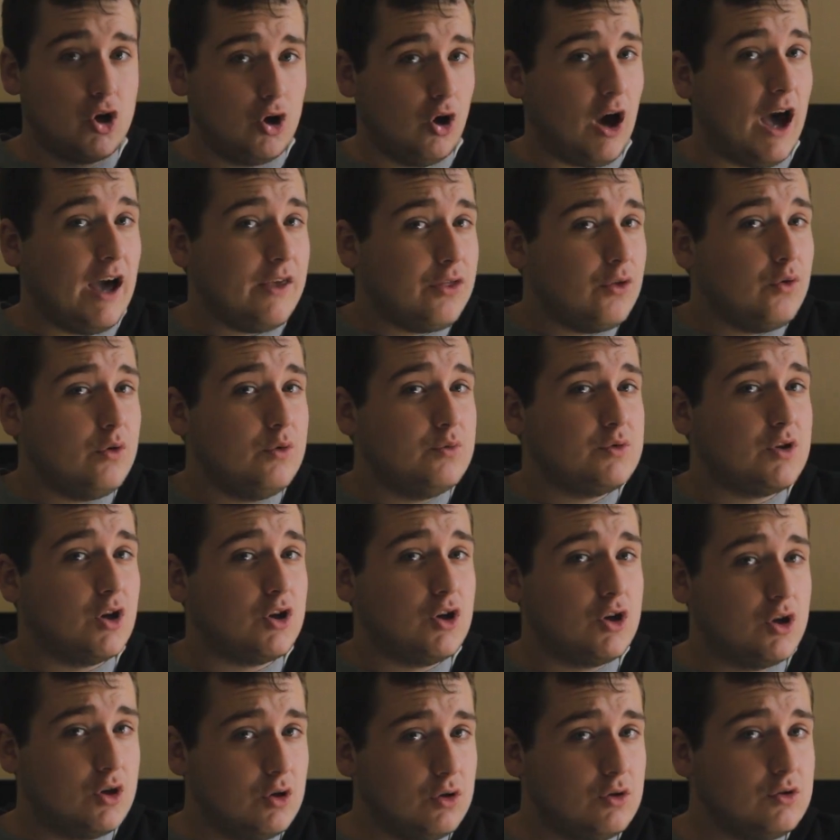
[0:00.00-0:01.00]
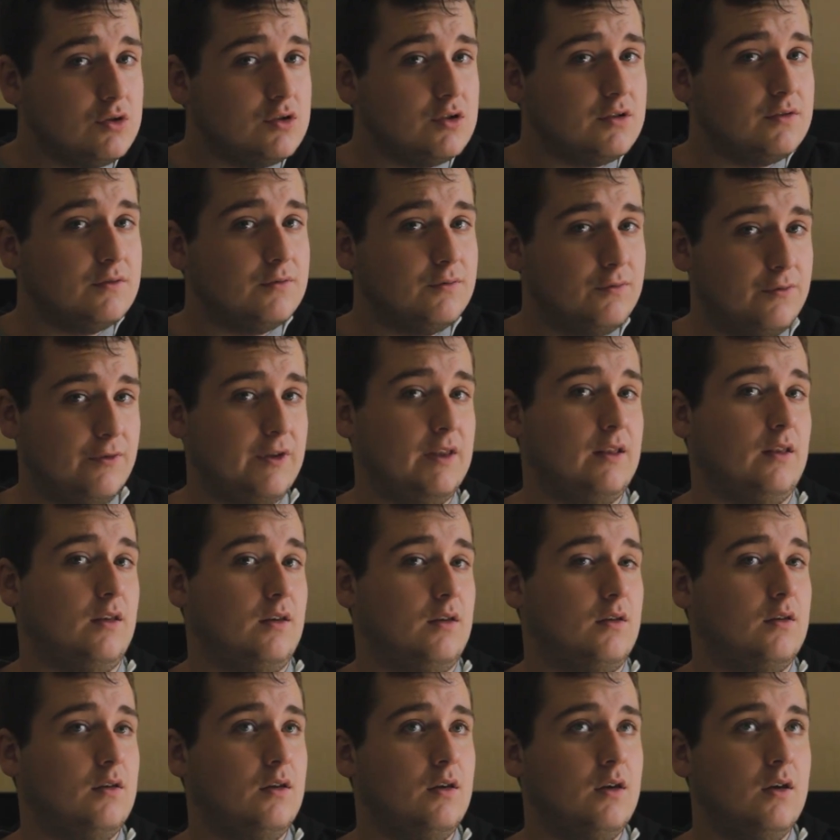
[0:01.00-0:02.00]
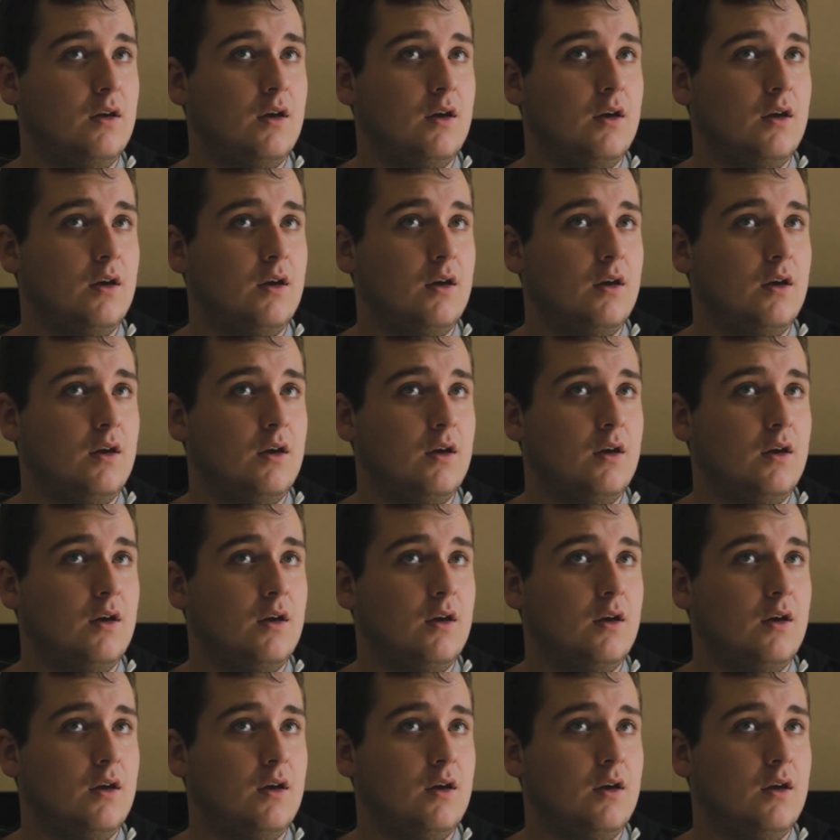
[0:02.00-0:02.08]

I thought he was a good villain